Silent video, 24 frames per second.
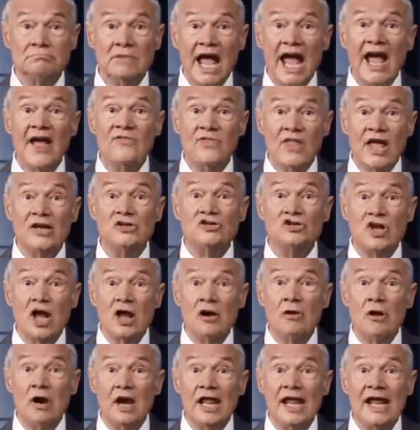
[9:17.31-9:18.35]
And they
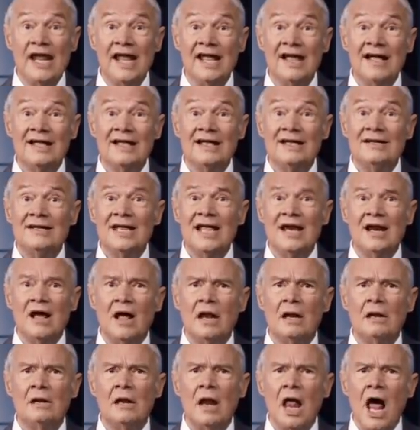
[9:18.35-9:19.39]
generally need a
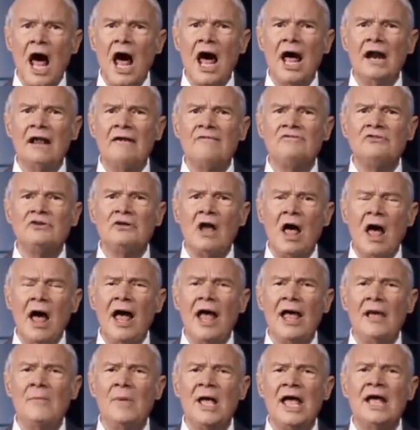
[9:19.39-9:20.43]
lot of
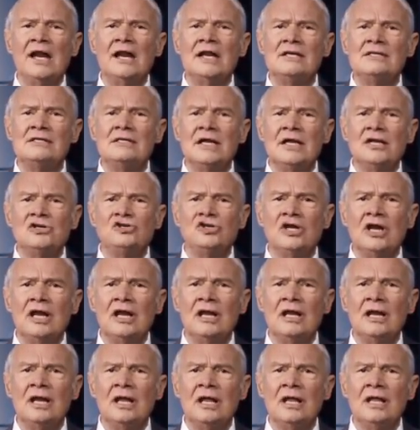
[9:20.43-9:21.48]
time and
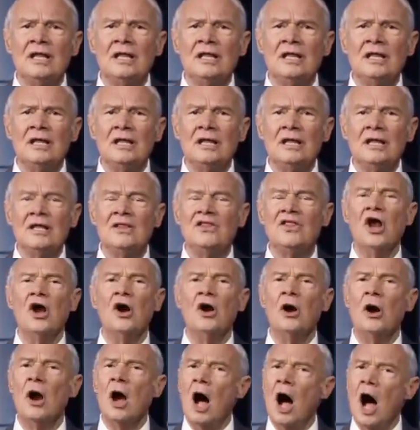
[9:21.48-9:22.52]
attention.
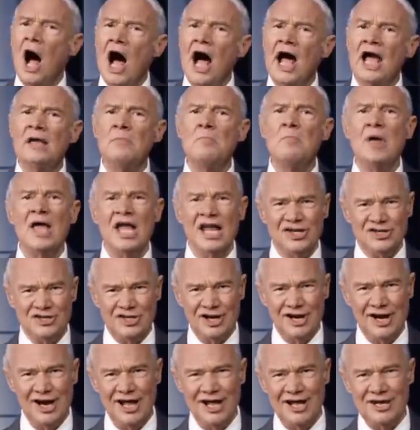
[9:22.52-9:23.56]
They're high
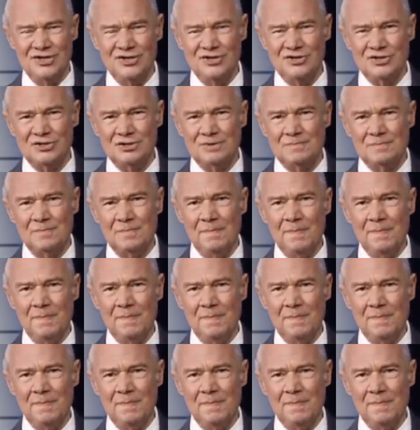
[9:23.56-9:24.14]
maintenance.